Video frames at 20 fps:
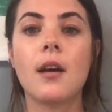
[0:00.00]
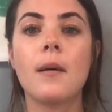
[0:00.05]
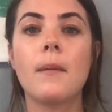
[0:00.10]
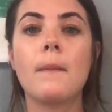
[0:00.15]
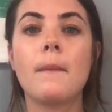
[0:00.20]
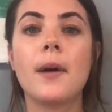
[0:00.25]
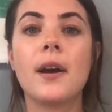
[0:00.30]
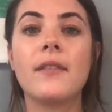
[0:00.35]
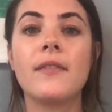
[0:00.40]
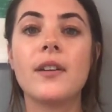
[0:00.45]

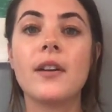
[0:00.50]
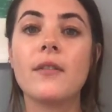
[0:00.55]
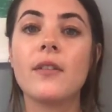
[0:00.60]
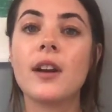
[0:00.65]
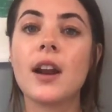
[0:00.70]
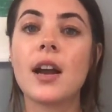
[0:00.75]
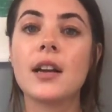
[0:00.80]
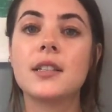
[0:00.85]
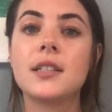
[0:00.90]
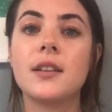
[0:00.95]
My favorite
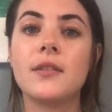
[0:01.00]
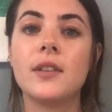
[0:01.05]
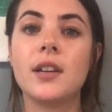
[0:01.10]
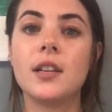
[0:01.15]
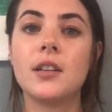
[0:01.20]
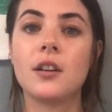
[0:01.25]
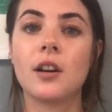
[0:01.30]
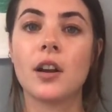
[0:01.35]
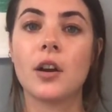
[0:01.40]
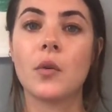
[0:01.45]
activity
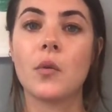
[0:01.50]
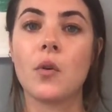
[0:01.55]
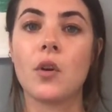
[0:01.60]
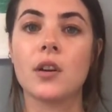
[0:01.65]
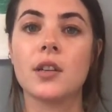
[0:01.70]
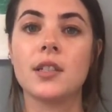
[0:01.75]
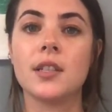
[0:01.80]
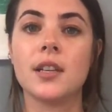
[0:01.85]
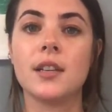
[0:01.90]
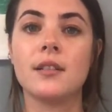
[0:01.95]
during
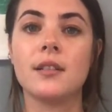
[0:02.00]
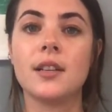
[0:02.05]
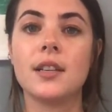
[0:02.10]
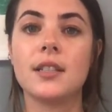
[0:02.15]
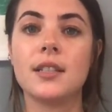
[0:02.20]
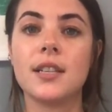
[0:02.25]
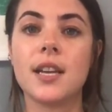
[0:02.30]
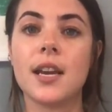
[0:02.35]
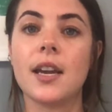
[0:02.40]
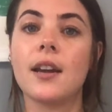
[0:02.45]
quarantine is
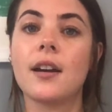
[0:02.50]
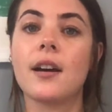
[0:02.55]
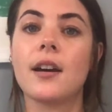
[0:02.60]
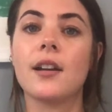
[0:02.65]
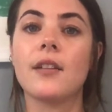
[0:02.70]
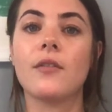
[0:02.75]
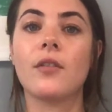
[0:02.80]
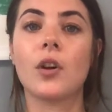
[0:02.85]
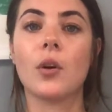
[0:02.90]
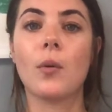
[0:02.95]
taking Cuddy
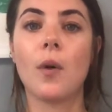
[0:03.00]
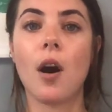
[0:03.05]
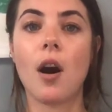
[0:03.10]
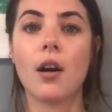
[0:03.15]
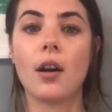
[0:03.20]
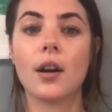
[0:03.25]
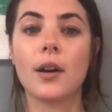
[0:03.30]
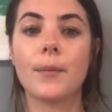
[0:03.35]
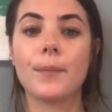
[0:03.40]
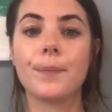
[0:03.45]
for a
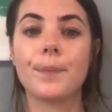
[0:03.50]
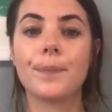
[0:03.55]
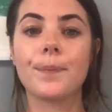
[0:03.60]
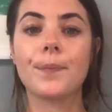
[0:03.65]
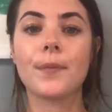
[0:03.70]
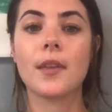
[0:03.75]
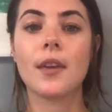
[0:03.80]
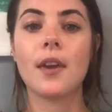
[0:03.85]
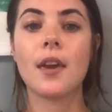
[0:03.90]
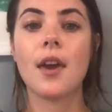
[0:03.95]
walk.
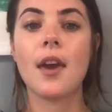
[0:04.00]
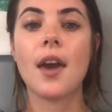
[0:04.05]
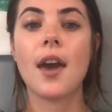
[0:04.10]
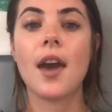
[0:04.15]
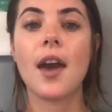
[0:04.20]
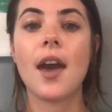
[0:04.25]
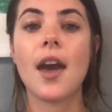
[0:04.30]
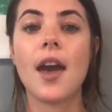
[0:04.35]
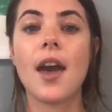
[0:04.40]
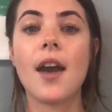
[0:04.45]

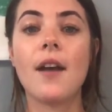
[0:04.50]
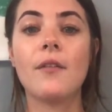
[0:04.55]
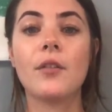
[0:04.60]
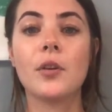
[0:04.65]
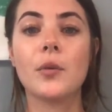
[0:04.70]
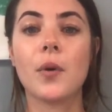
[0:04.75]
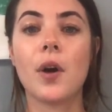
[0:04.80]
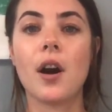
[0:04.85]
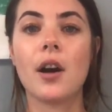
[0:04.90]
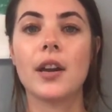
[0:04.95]
Every
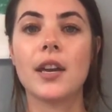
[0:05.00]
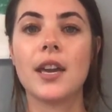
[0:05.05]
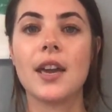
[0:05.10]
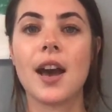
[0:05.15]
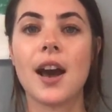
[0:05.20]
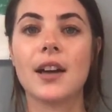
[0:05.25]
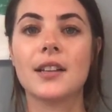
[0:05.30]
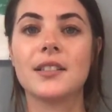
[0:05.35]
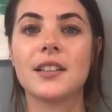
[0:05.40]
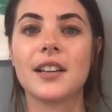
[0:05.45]
walk he
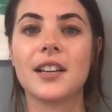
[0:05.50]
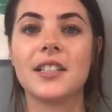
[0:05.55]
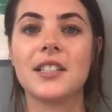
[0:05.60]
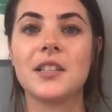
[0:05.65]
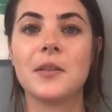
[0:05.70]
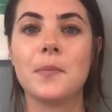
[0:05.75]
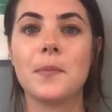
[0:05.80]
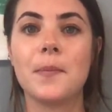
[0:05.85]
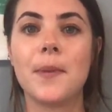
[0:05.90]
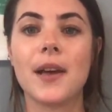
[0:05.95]
acts like it's the
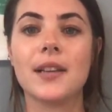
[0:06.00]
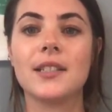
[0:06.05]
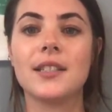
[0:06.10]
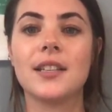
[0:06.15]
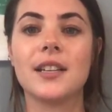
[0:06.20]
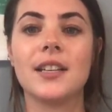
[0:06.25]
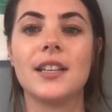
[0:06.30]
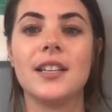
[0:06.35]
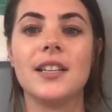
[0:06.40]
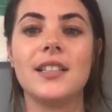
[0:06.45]
best
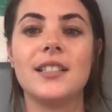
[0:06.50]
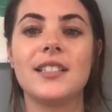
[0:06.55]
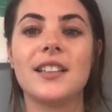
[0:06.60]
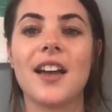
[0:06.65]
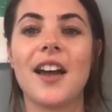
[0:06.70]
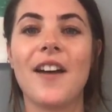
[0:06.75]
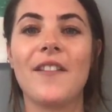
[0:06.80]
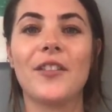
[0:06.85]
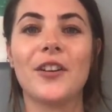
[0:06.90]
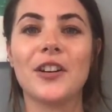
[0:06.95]
thing he's
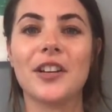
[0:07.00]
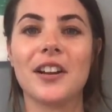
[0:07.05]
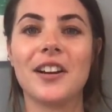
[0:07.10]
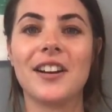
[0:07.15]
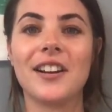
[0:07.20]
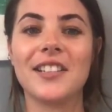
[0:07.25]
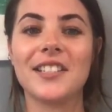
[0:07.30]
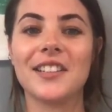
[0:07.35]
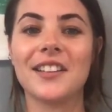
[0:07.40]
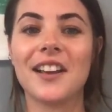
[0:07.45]
ever done in
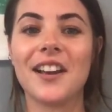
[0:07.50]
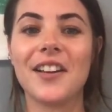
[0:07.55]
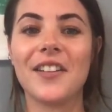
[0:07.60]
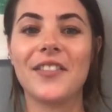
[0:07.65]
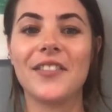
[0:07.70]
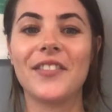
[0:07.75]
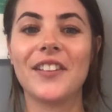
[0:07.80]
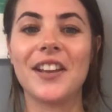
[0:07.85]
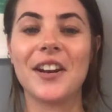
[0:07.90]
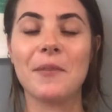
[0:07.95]
his life,
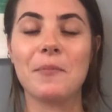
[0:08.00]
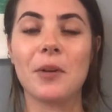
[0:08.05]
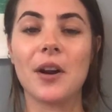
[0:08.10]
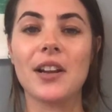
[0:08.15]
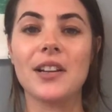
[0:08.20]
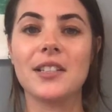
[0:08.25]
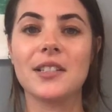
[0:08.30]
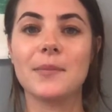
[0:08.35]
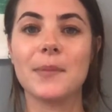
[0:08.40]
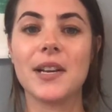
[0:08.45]
and it
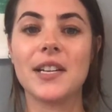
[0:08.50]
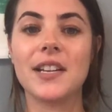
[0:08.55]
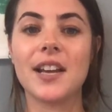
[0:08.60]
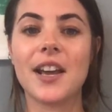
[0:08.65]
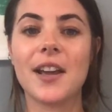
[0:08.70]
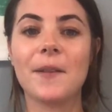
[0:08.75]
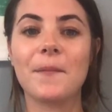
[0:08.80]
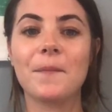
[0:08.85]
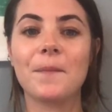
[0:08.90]
brightens my day.